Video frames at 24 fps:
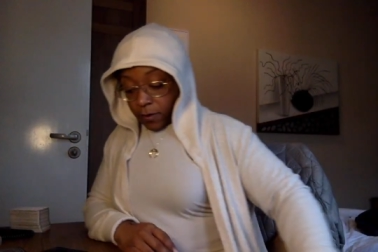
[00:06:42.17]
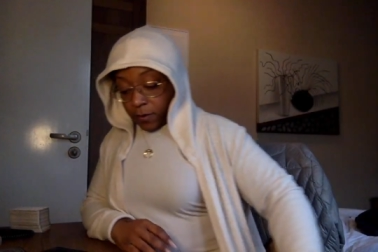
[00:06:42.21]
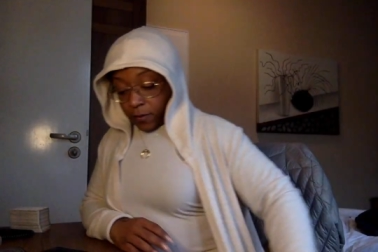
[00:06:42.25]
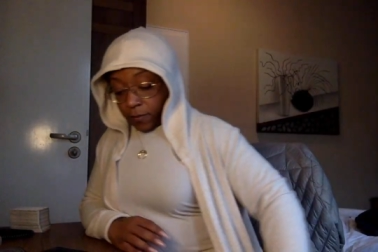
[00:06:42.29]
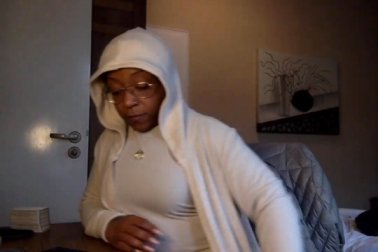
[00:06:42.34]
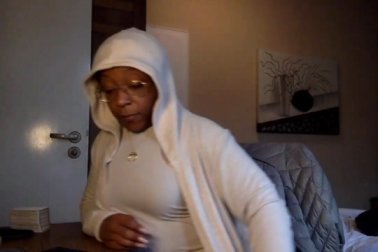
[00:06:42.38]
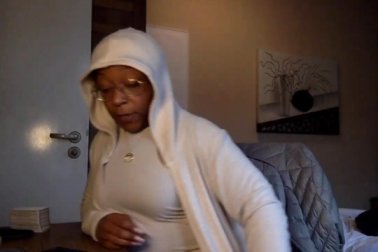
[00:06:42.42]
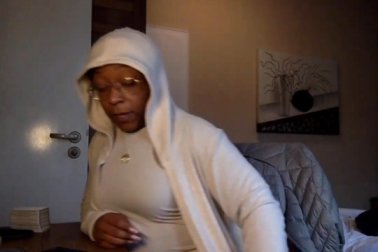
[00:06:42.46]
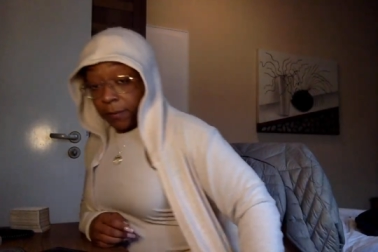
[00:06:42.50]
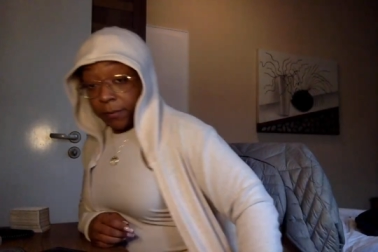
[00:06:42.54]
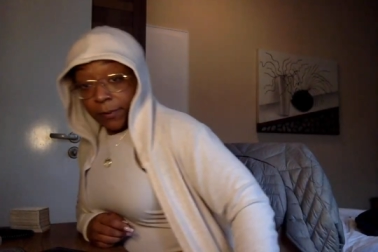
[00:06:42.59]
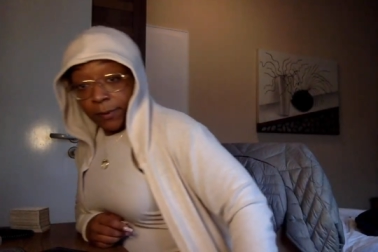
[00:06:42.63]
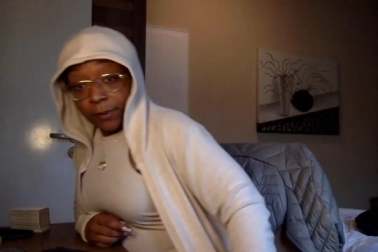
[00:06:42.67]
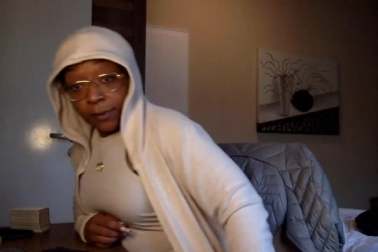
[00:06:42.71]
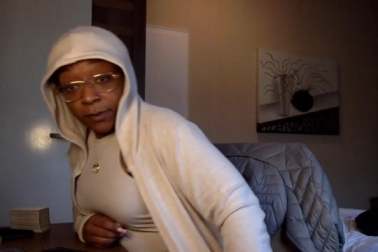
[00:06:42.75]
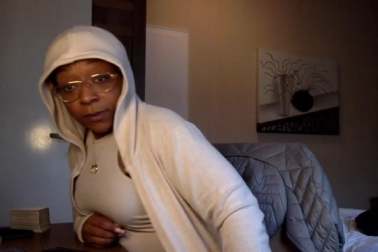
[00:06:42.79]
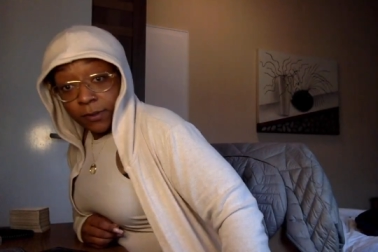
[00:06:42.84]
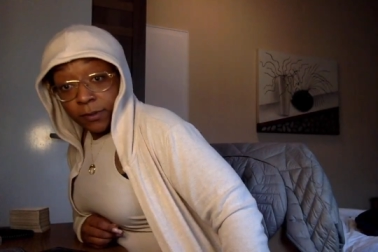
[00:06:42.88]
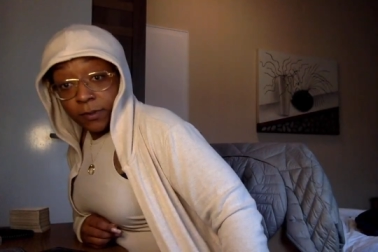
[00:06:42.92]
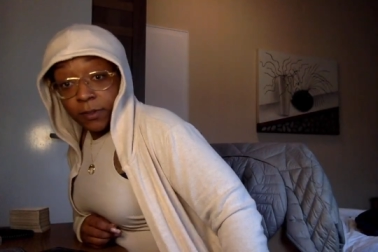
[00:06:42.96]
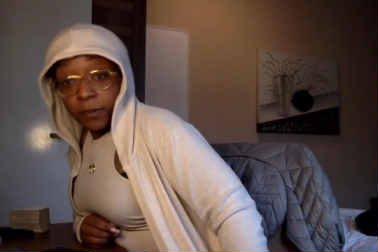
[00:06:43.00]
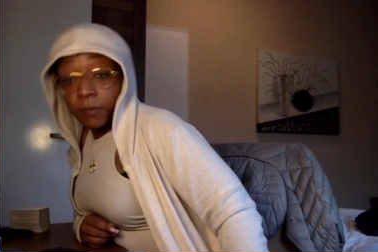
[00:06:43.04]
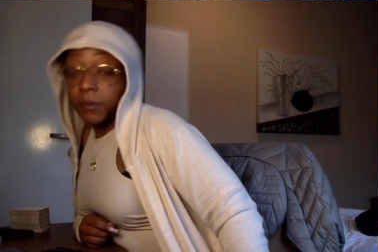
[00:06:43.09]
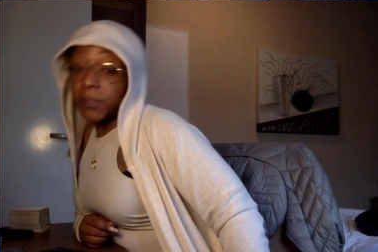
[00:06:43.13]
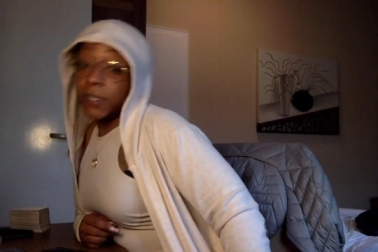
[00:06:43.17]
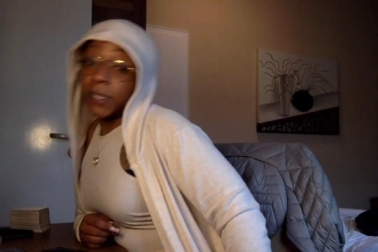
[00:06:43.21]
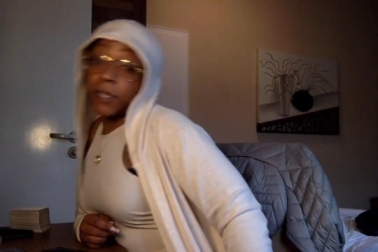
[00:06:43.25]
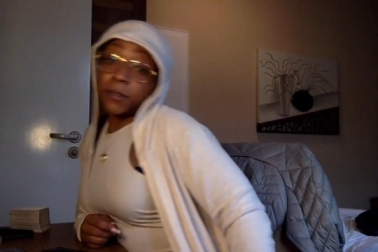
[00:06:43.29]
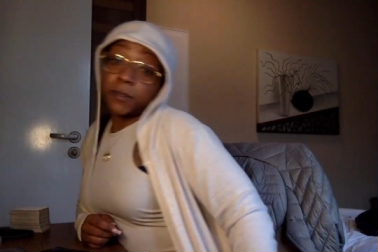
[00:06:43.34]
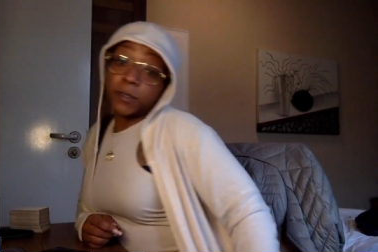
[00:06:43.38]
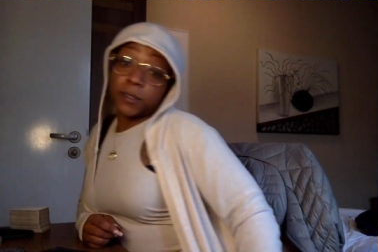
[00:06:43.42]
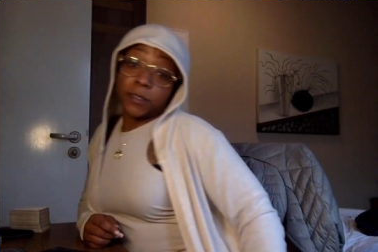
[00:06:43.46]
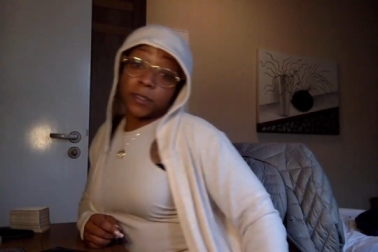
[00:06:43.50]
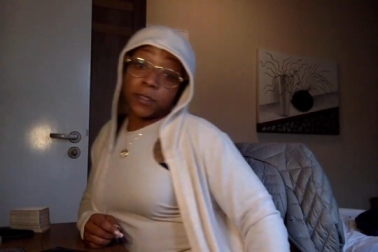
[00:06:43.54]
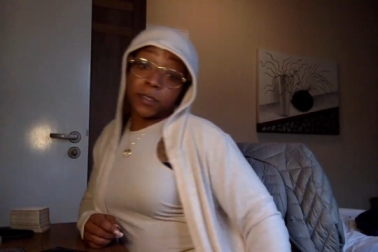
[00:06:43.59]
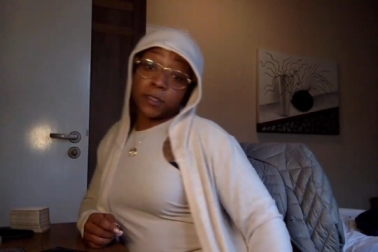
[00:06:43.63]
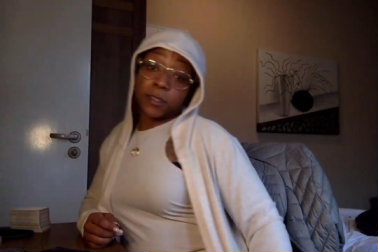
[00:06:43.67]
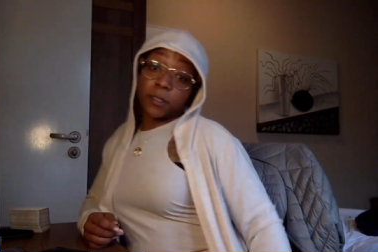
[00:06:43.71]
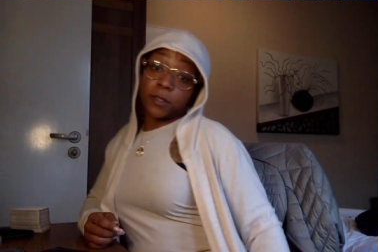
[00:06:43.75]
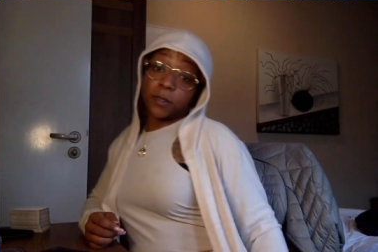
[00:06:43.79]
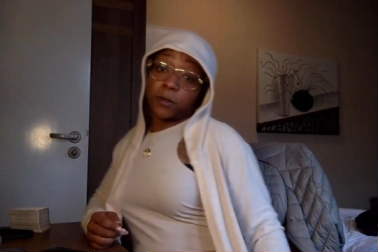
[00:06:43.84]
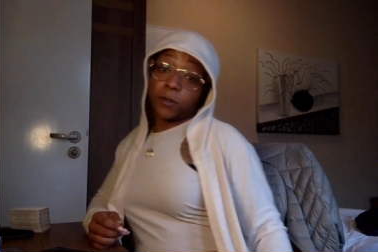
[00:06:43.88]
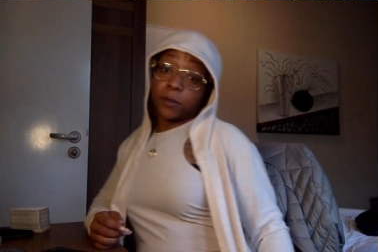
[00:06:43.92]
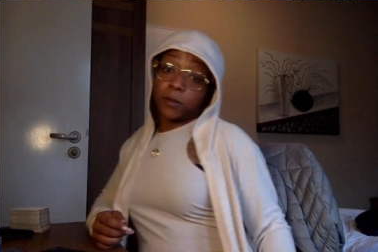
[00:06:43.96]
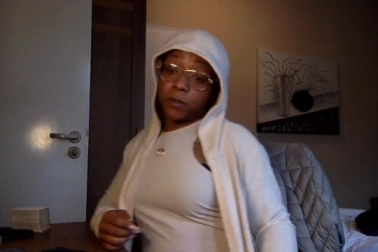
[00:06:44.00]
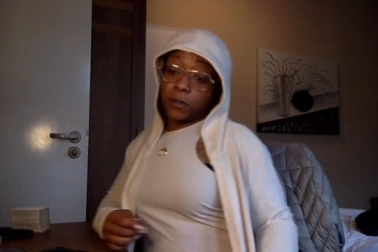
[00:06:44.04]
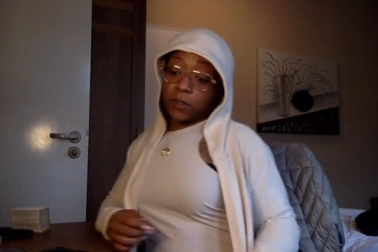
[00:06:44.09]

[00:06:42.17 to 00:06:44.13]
Maybe sometimes it's so